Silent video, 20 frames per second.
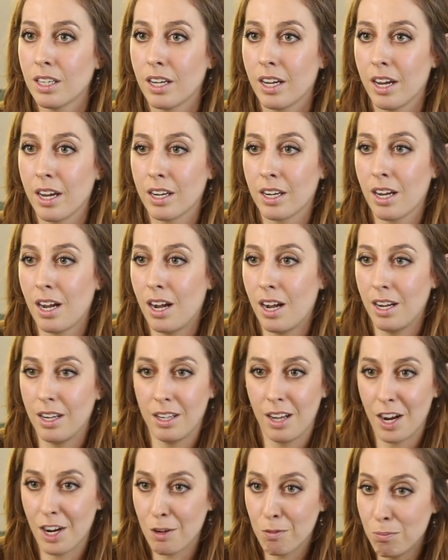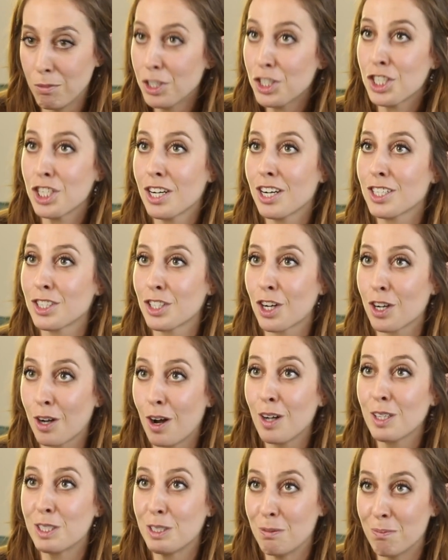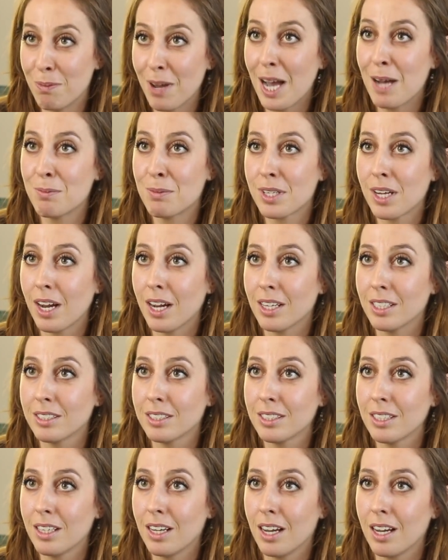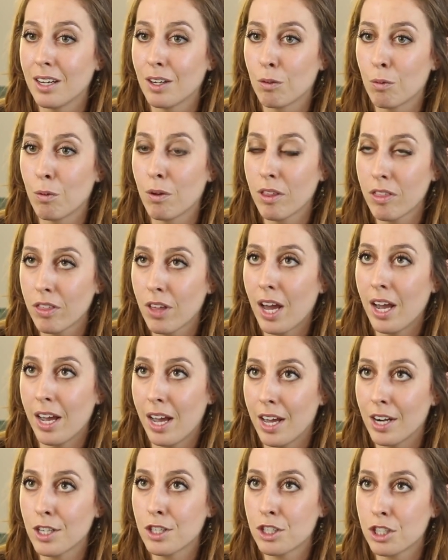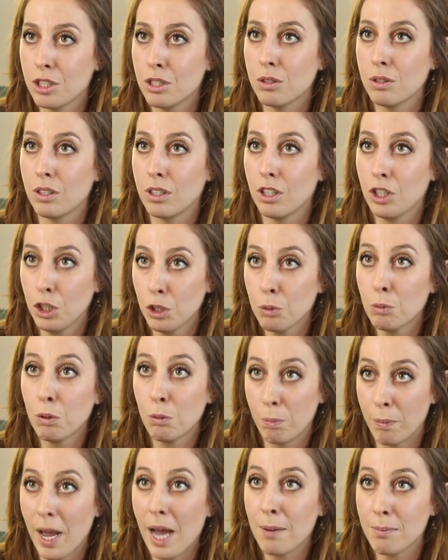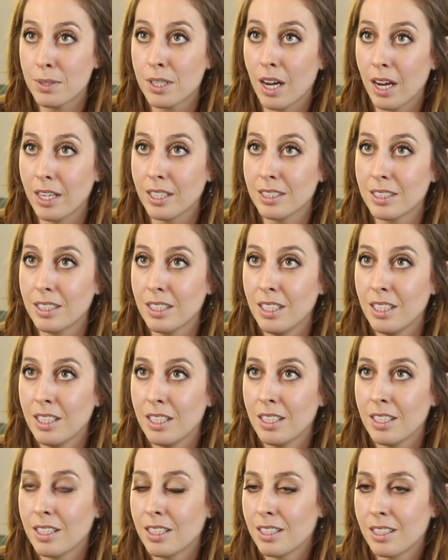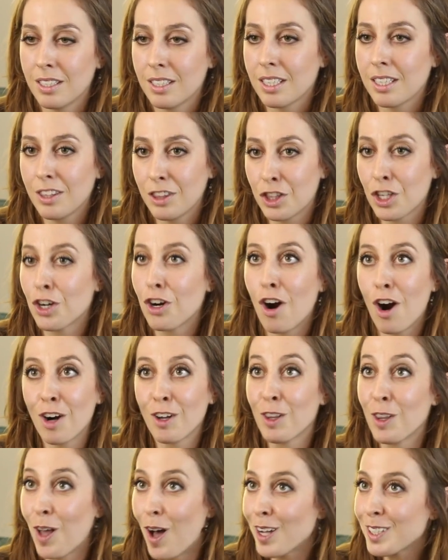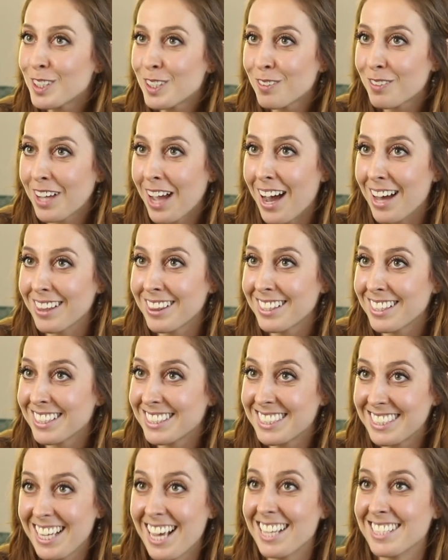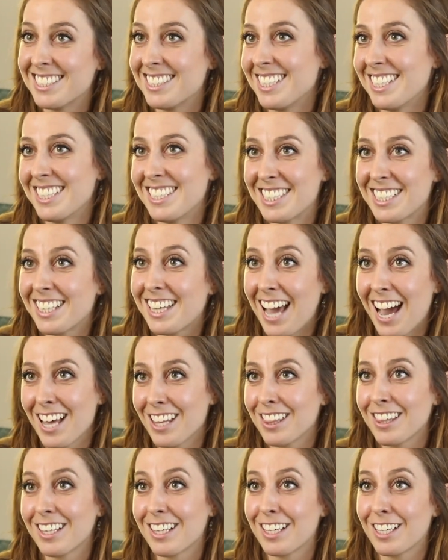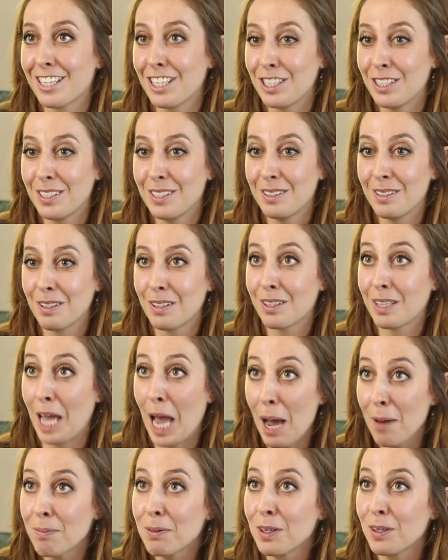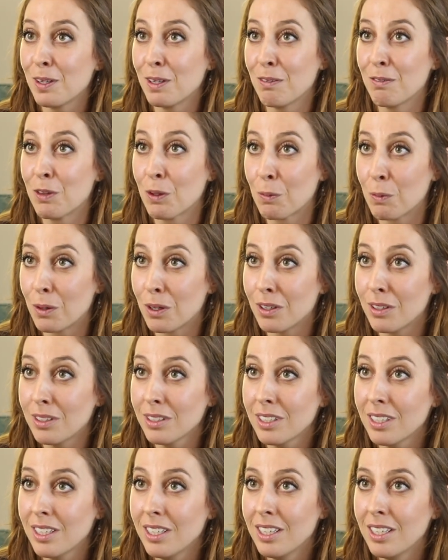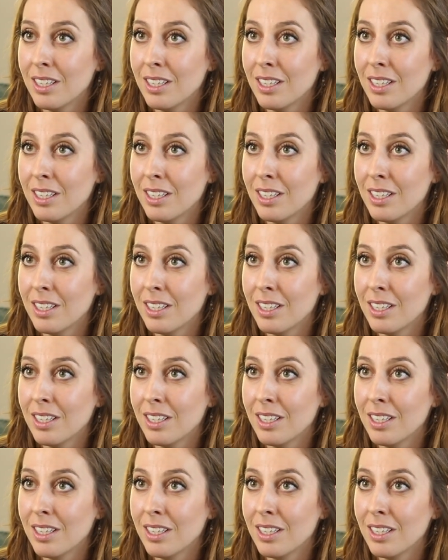And missionaries are called to baptize, and with that attitude, you will baptize. There are lots of Catholics. Yes, it is the Catholic capital of the world,